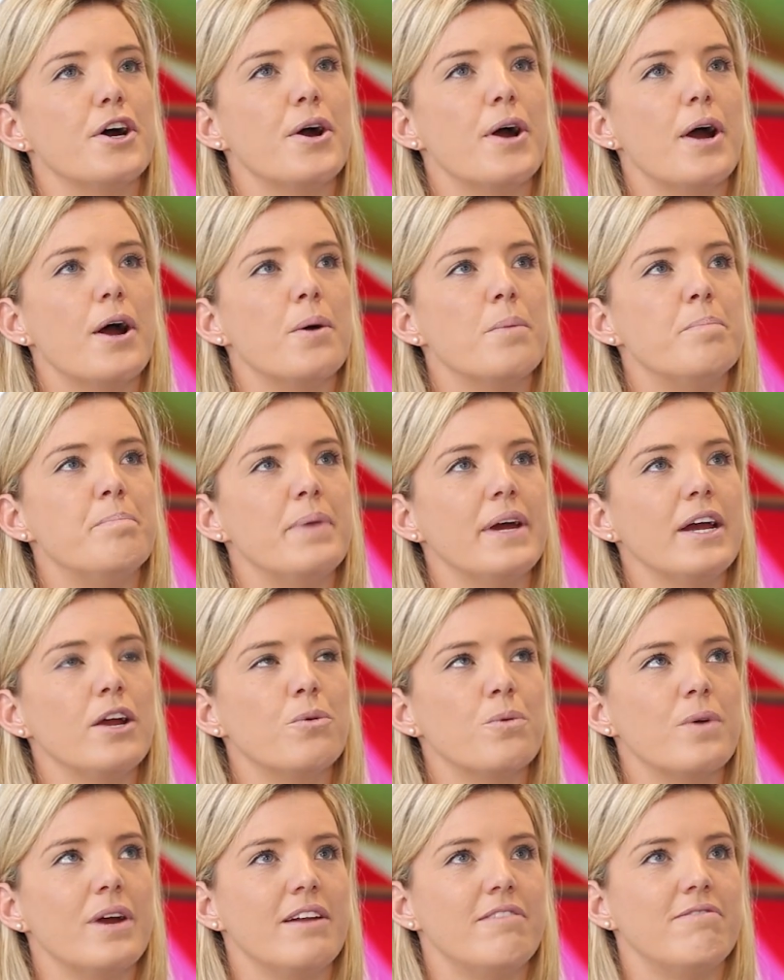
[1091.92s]
a
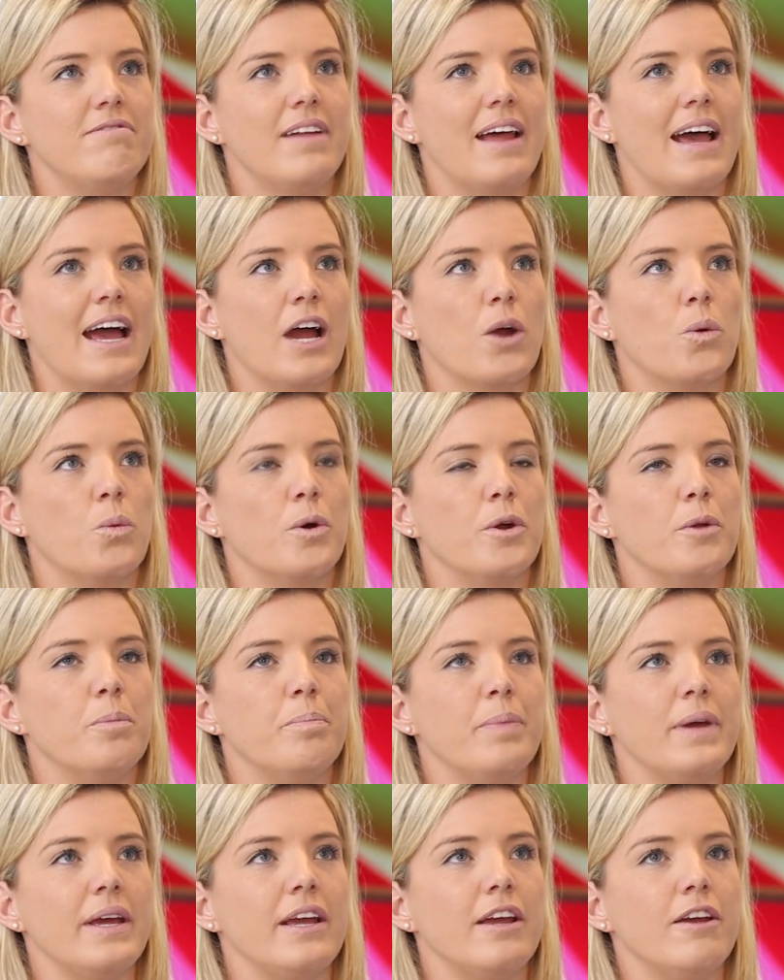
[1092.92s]
big red flag
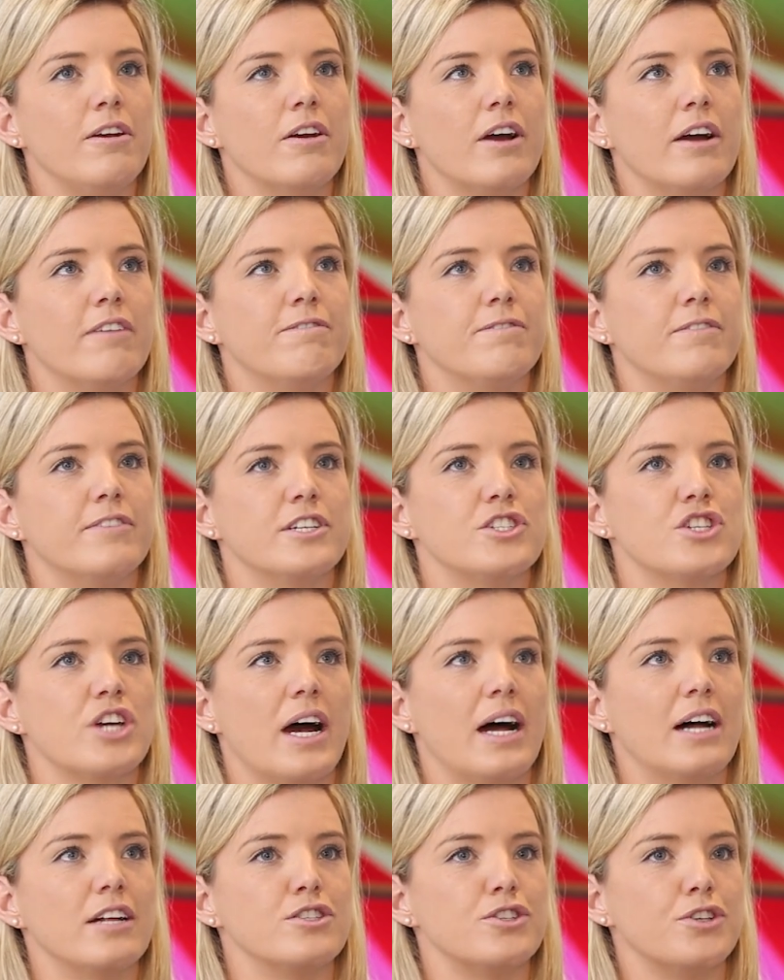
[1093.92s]
would be if a
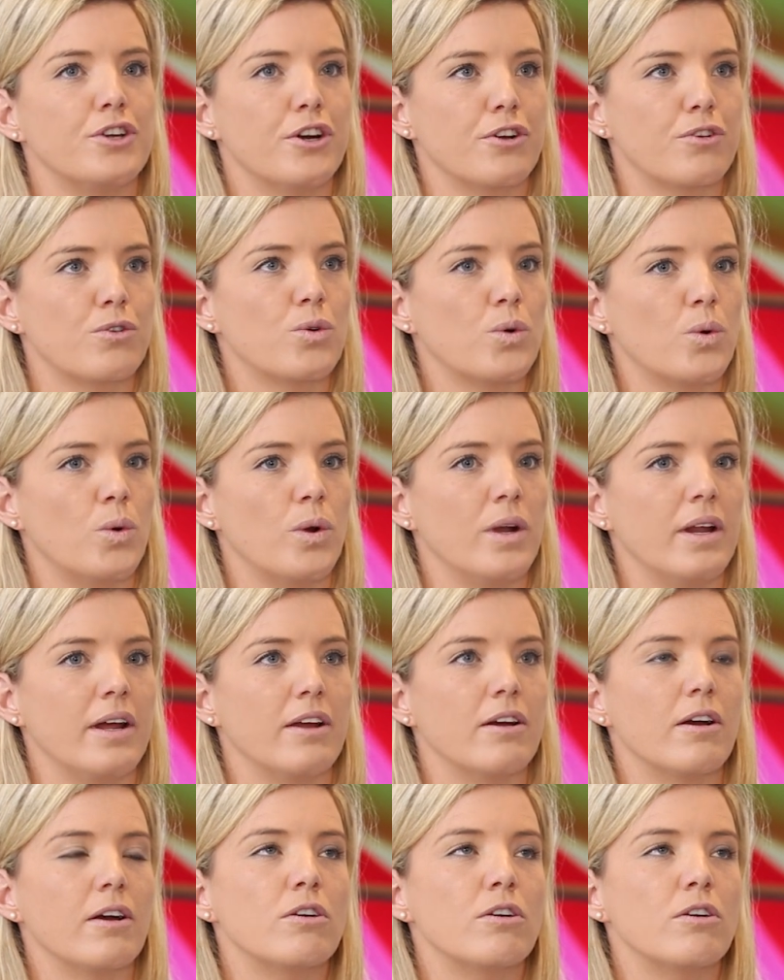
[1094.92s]
child's not crawling.